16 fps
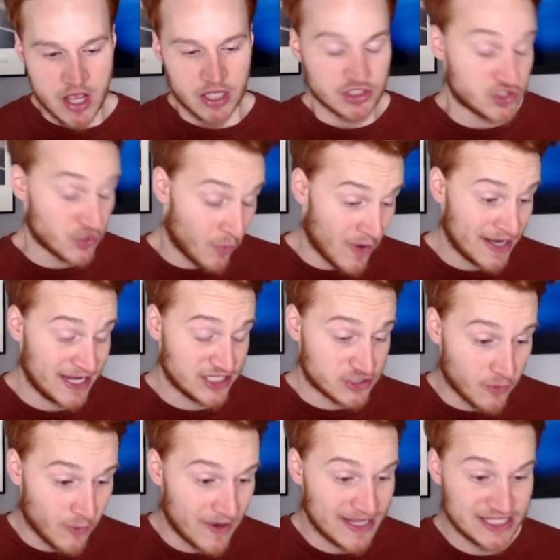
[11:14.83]

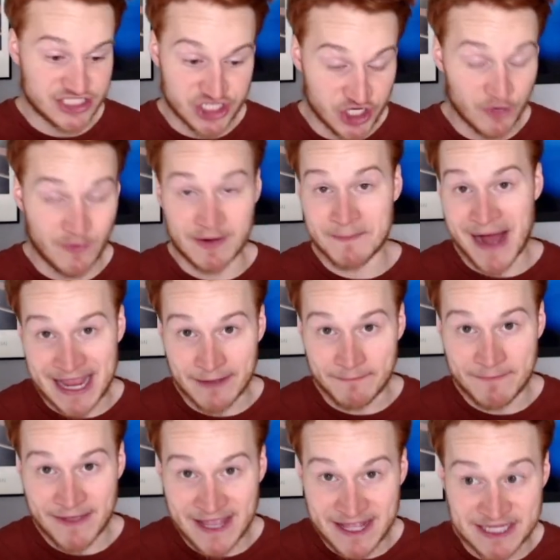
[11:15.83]
2022, in my
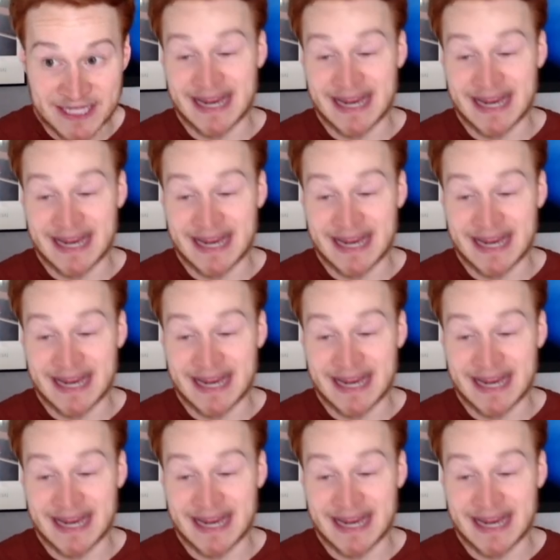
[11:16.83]
opinion.